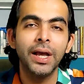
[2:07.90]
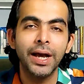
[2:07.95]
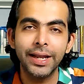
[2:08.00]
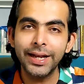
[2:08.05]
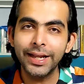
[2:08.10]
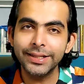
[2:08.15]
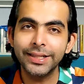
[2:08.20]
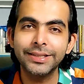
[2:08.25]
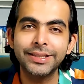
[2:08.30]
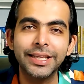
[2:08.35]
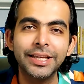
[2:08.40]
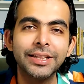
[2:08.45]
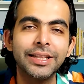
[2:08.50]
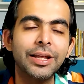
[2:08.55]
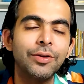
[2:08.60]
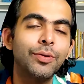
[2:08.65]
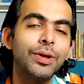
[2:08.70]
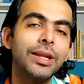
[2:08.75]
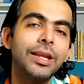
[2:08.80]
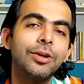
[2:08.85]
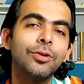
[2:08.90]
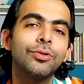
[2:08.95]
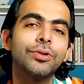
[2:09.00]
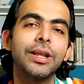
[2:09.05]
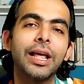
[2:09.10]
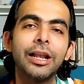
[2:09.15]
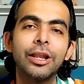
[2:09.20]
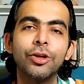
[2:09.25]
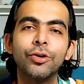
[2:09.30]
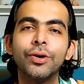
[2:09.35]
Another thing that we need to
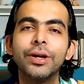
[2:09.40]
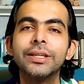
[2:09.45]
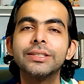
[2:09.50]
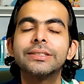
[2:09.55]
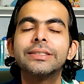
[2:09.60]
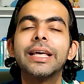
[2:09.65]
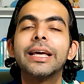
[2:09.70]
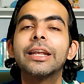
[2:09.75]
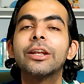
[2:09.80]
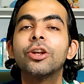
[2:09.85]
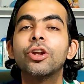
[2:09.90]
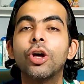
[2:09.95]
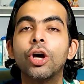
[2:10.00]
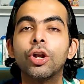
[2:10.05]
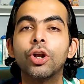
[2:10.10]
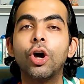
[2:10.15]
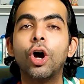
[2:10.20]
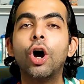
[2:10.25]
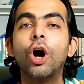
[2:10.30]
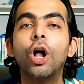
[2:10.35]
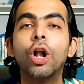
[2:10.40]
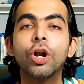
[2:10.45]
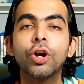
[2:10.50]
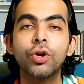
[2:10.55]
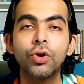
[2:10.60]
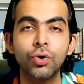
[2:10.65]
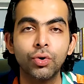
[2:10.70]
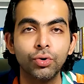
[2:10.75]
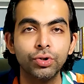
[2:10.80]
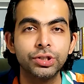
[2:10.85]
tell you is that not all
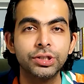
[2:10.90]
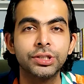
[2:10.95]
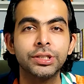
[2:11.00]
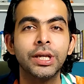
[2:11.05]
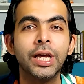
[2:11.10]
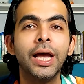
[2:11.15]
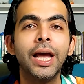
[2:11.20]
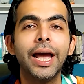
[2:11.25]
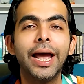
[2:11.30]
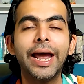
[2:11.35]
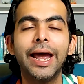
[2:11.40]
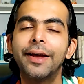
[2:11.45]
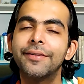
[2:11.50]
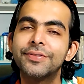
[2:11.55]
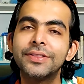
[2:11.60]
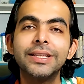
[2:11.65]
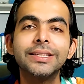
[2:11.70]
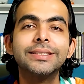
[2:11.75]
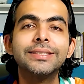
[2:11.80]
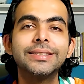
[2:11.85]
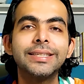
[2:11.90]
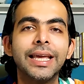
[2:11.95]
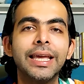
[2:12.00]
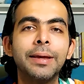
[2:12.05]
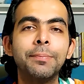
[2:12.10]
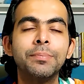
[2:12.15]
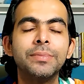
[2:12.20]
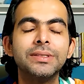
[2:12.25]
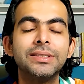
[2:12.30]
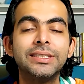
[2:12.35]
routes have the
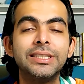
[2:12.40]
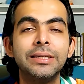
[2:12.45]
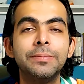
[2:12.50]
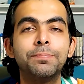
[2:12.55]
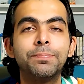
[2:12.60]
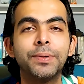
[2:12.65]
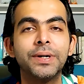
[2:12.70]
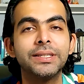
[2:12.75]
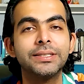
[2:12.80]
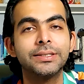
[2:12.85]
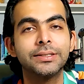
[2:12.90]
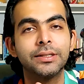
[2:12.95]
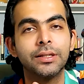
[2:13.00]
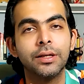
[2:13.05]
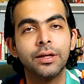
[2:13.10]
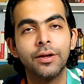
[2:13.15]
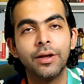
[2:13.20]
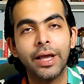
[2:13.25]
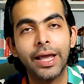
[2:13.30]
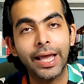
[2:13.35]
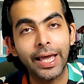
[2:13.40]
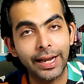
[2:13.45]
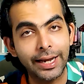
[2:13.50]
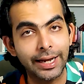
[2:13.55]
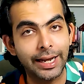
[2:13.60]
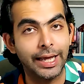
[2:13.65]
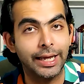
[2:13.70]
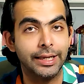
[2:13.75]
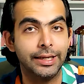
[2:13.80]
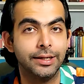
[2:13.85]
same cheapest
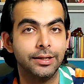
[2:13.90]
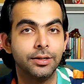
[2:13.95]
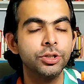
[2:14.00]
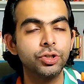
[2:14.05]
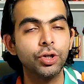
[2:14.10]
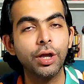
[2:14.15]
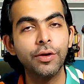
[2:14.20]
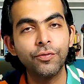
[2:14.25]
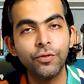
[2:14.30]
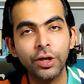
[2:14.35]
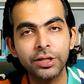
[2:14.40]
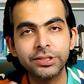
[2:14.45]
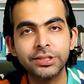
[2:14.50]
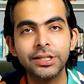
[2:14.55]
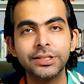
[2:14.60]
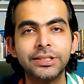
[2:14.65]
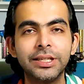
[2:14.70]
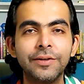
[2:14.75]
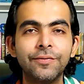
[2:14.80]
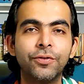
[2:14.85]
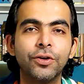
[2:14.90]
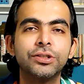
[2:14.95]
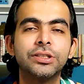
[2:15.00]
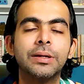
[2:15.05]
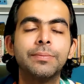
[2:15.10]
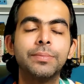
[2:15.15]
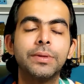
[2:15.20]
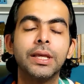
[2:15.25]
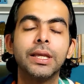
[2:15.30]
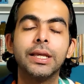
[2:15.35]
airline. So if you're searching for
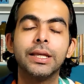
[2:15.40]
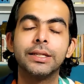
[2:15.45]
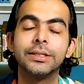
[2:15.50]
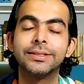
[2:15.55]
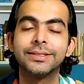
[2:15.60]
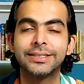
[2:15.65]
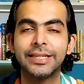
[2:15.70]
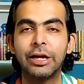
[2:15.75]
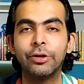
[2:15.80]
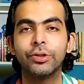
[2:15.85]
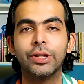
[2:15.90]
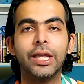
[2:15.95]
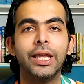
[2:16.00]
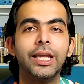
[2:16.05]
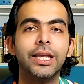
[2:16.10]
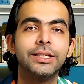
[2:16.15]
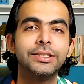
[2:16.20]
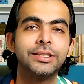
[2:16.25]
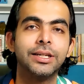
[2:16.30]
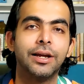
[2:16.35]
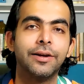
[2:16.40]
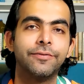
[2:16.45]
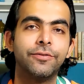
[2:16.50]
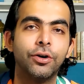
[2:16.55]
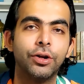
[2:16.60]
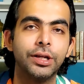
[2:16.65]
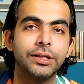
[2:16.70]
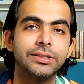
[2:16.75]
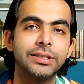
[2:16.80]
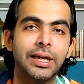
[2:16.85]
something in South Asia,
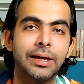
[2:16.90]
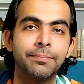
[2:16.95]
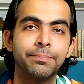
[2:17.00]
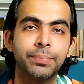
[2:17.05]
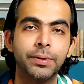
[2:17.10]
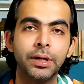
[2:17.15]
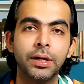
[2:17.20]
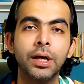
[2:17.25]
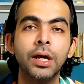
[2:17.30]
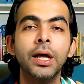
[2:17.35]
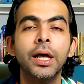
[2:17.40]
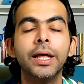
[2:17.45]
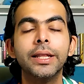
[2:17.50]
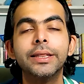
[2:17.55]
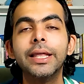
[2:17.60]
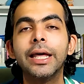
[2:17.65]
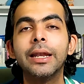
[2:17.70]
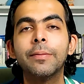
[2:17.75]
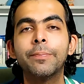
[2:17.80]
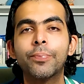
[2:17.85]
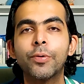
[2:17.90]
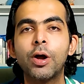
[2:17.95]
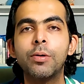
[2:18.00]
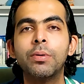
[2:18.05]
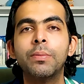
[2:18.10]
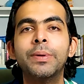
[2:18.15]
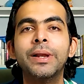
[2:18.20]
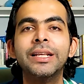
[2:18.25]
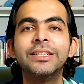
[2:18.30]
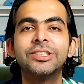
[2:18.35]
for example, then
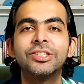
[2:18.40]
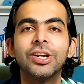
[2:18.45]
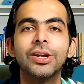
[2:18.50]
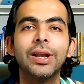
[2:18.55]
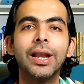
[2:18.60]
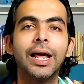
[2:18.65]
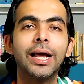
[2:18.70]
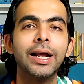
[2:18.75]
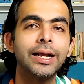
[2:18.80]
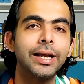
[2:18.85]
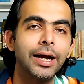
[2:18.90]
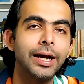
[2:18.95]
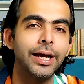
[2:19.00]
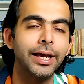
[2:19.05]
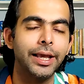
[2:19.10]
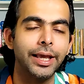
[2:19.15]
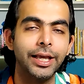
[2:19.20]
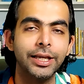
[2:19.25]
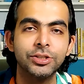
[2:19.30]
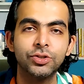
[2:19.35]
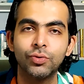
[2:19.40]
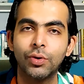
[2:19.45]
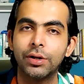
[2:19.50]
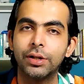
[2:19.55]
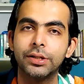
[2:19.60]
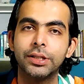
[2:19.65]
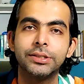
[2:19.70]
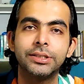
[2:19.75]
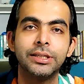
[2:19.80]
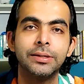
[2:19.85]
probably Sri Lanka is one
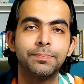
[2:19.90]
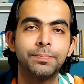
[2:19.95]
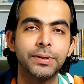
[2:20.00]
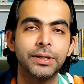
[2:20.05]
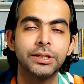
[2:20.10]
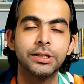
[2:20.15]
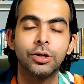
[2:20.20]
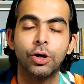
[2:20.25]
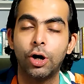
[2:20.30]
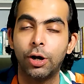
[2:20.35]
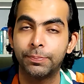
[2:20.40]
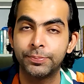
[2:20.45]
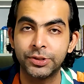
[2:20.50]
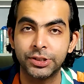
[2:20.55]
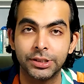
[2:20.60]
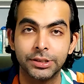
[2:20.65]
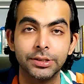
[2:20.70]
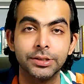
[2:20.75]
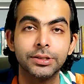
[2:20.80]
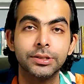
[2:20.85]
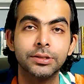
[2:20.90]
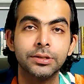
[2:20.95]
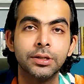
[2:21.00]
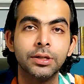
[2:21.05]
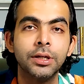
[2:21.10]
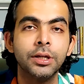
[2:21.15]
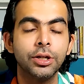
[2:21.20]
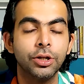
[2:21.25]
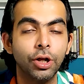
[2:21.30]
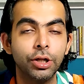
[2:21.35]
of the cheaper options.
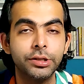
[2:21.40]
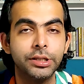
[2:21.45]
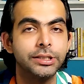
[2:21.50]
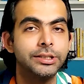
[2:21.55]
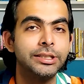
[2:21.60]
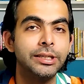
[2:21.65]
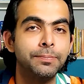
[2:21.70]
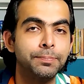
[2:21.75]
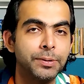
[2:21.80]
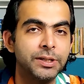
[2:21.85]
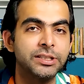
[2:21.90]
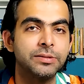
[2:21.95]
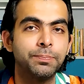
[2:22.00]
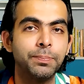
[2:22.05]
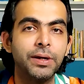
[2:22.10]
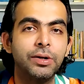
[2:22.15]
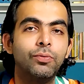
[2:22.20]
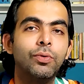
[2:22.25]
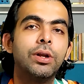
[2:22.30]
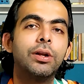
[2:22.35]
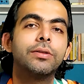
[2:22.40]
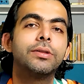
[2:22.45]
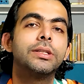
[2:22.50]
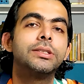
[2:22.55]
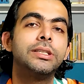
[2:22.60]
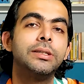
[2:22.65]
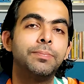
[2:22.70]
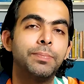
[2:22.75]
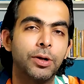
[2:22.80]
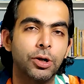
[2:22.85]
Not the cheapest, but one of the
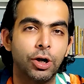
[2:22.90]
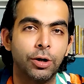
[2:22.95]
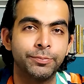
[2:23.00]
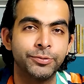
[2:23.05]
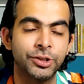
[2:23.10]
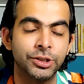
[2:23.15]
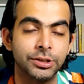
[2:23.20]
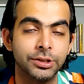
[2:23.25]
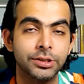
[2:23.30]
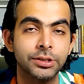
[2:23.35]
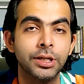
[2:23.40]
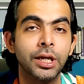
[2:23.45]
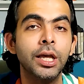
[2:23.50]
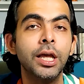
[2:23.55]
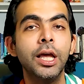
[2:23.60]
cheaper options.